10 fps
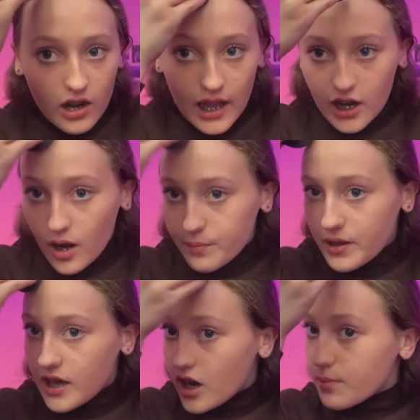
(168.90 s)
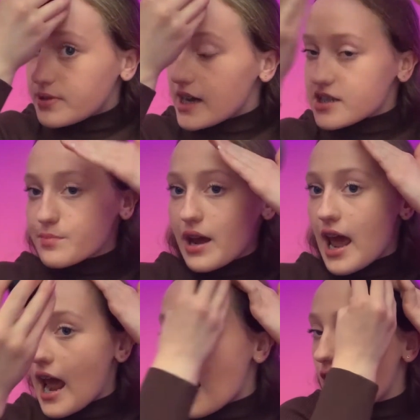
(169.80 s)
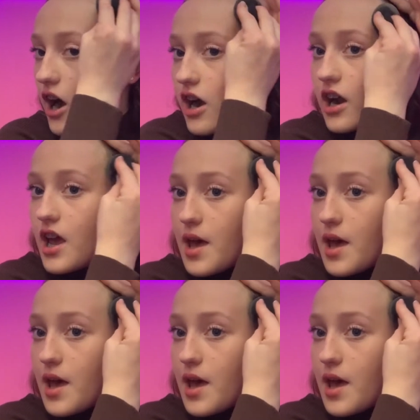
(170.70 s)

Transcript: like up here past my hair,